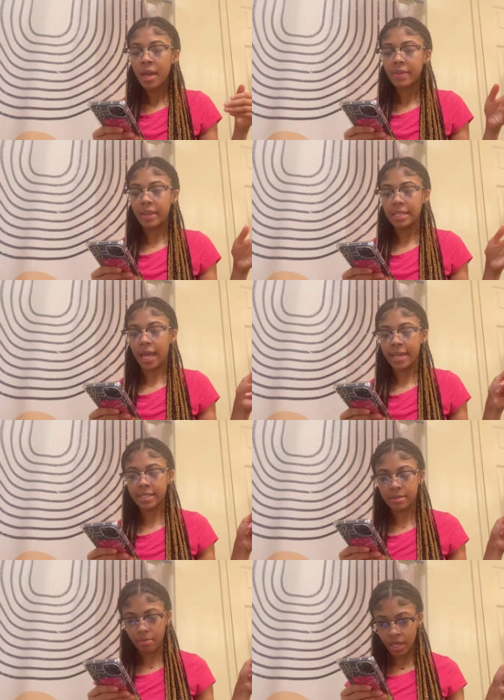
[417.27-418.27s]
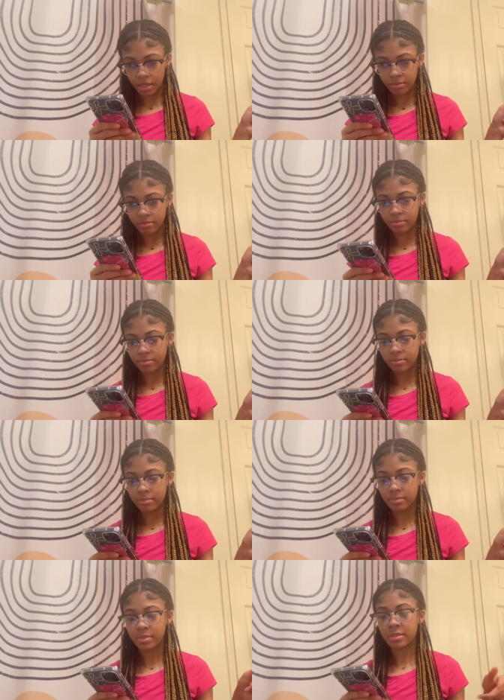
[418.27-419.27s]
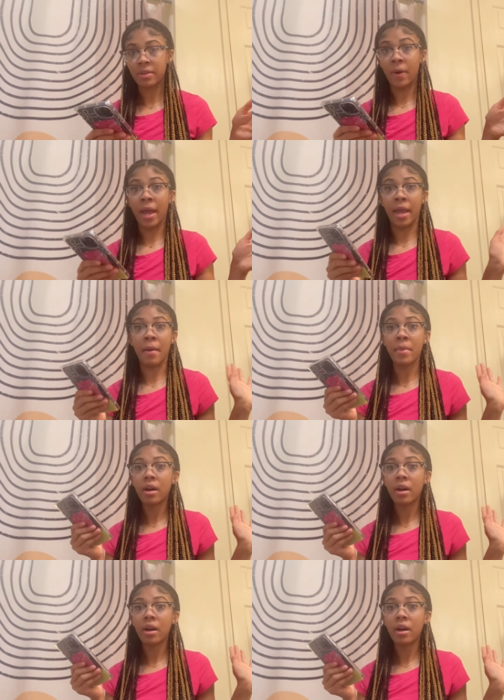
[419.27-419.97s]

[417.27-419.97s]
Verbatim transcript: that likes me. So I, am going